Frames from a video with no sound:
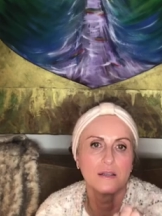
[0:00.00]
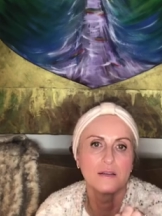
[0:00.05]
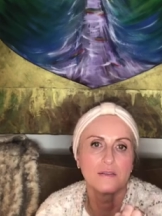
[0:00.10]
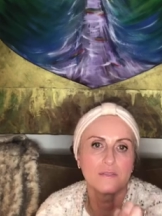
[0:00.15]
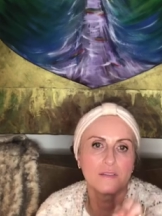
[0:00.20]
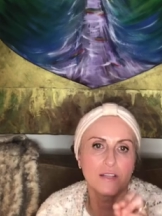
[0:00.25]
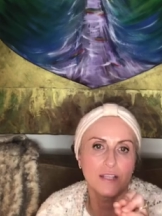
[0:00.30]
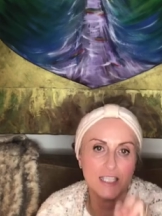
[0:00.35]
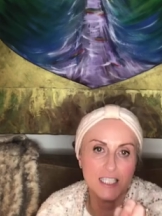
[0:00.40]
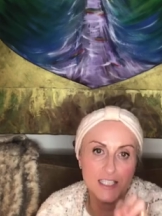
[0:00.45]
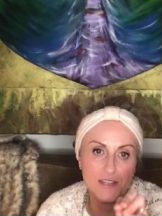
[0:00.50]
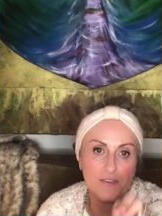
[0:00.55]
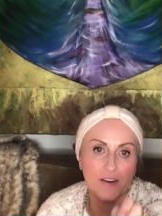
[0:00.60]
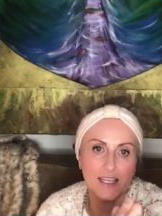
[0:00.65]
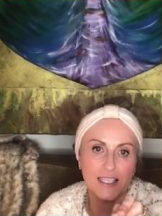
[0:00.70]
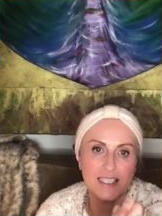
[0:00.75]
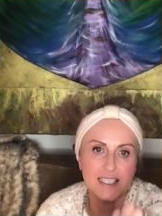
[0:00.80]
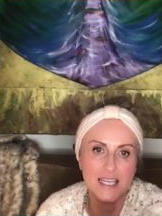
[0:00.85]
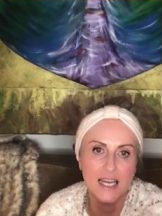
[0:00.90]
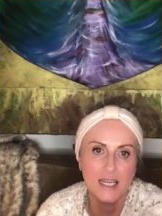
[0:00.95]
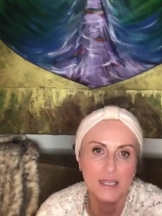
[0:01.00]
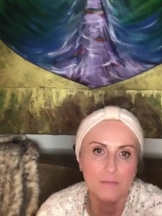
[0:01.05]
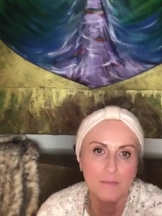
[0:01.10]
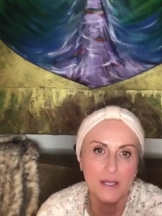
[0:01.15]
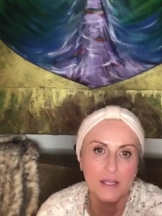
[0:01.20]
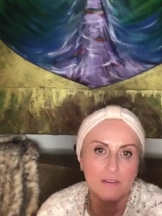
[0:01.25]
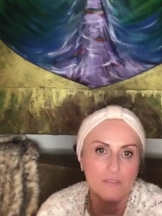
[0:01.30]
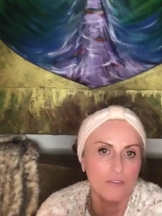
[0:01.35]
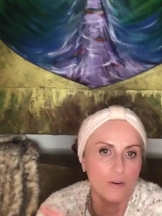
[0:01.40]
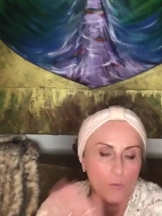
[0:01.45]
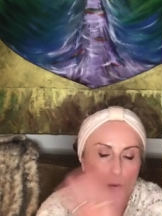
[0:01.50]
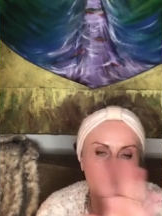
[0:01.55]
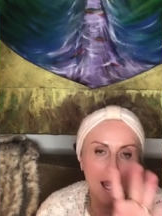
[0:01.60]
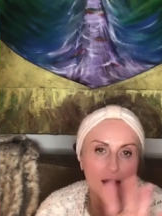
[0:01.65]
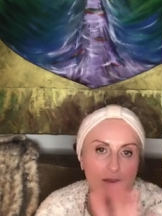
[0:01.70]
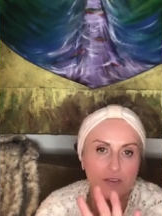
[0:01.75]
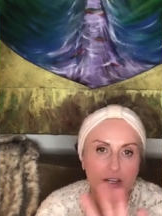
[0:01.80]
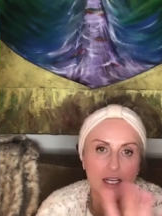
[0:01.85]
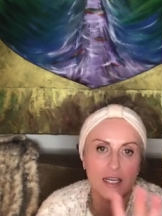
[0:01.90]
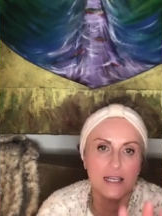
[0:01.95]
for the divine timing, for
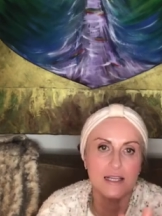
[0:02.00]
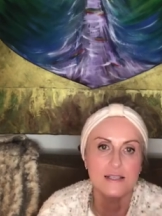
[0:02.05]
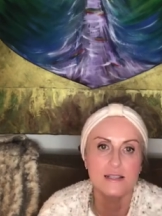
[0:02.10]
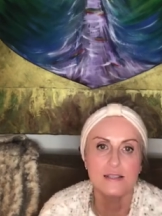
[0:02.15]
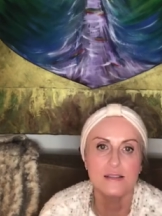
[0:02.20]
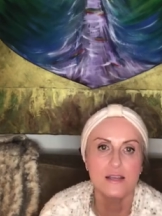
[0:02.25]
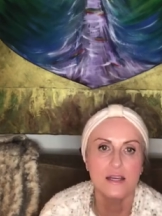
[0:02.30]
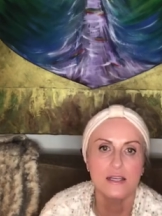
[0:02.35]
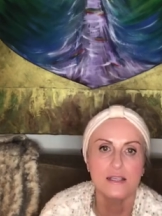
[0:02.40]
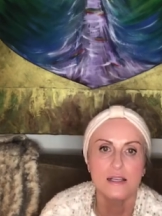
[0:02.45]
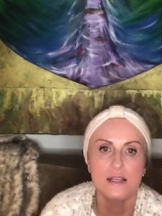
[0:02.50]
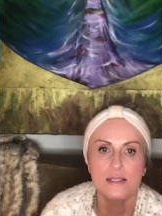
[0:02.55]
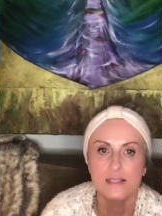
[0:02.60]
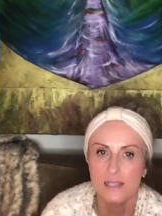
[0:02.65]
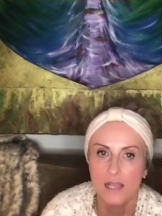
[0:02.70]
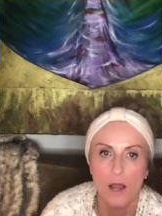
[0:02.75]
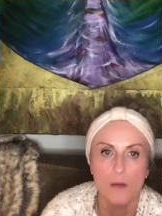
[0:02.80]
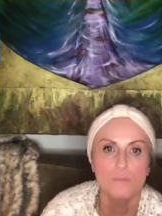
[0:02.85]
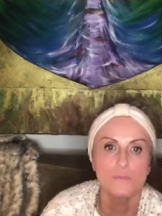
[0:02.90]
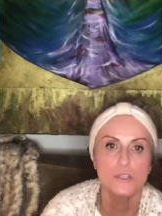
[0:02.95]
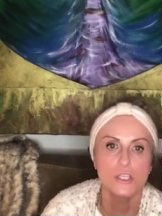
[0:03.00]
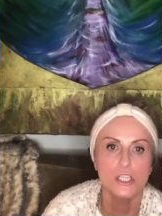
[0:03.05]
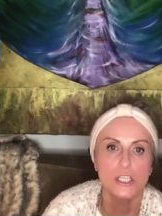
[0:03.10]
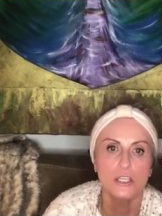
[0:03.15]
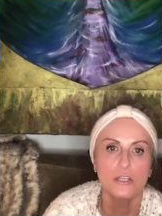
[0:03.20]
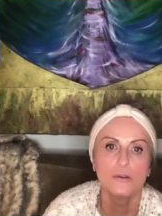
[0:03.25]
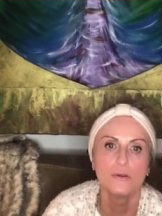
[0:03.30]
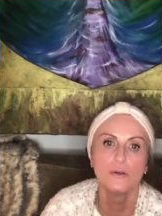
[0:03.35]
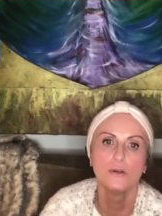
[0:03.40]
whatever it is that has come to you.